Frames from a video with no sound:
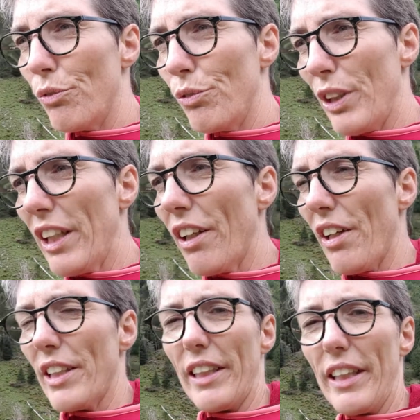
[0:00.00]

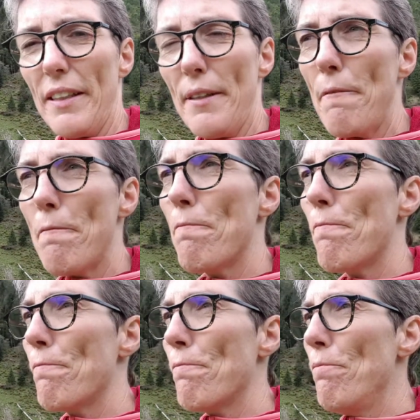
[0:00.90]
realizing
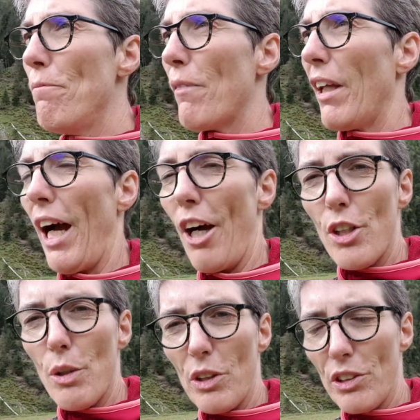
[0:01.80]
how
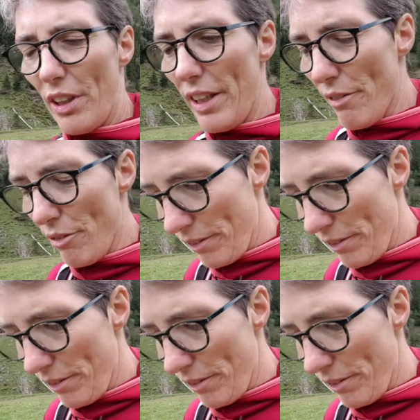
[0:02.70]
you want to live,